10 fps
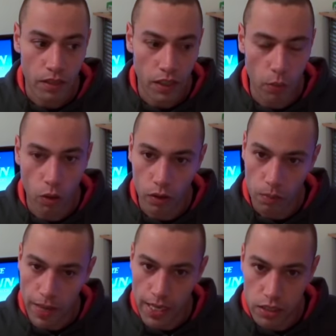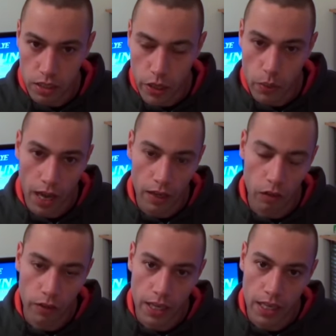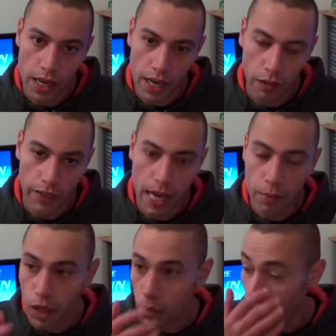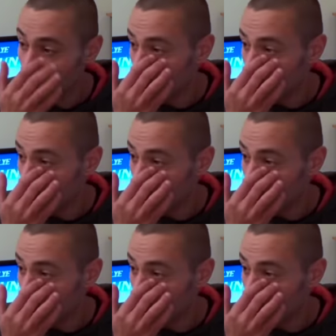that were on the PS2 and on the GameCube.